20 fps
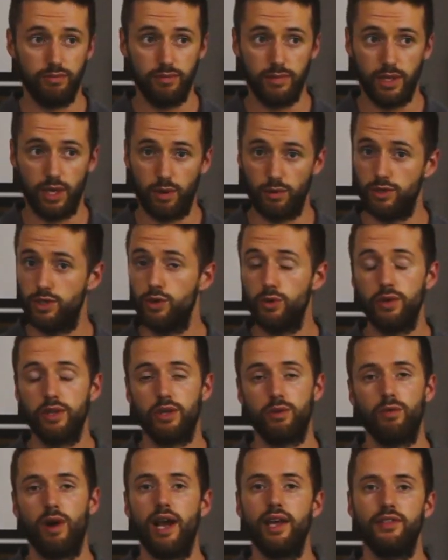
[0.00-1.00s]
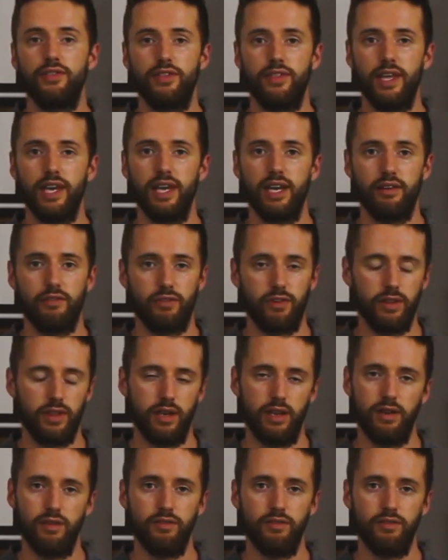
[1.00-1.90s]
you know, doing the right thing for the